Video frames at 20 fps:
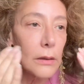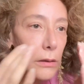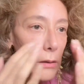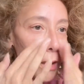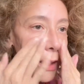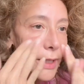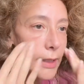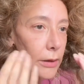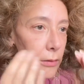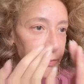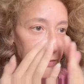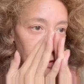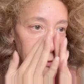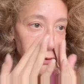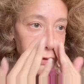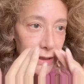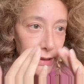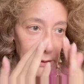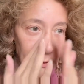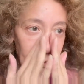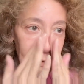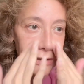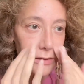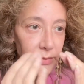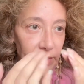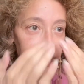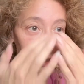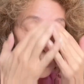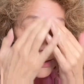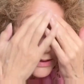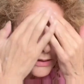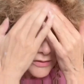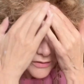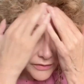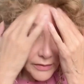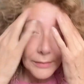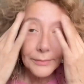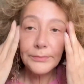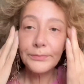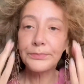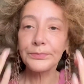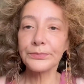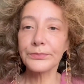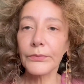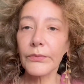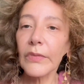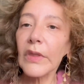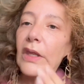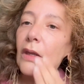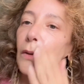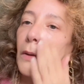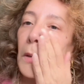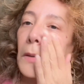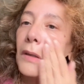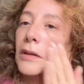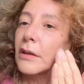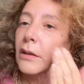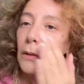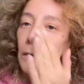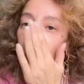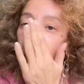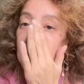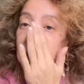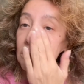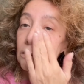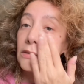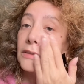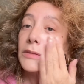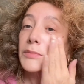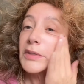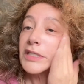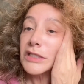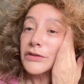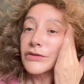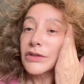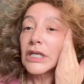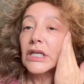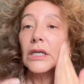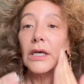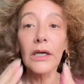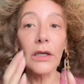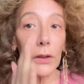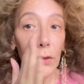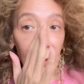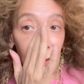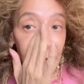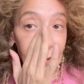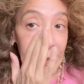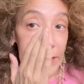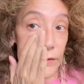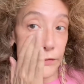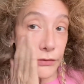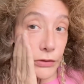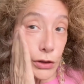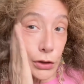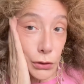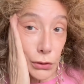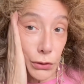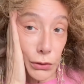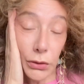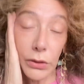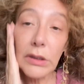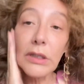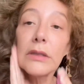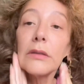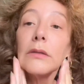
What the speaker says: helped or hindered myself? Well, there's a bit of a glow, that's for sure.